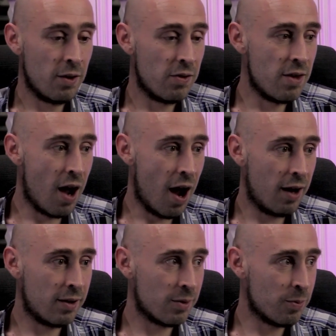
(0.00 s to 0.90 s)
not
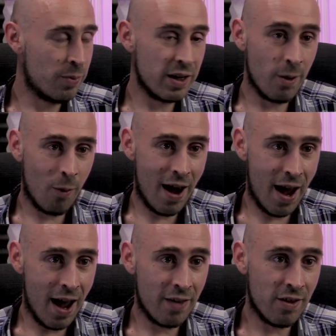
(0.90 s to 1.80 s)
be
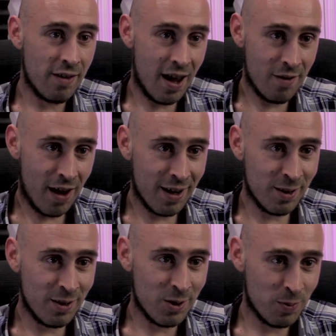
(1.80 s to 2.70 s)
aware that they've
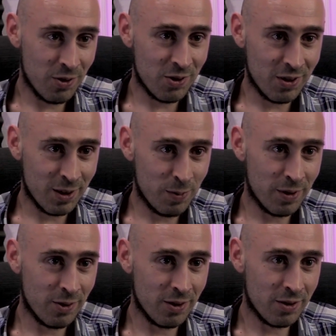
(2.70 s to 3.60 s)
had a spiritual
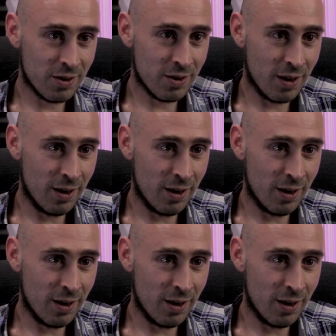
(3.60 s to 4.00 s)
experience.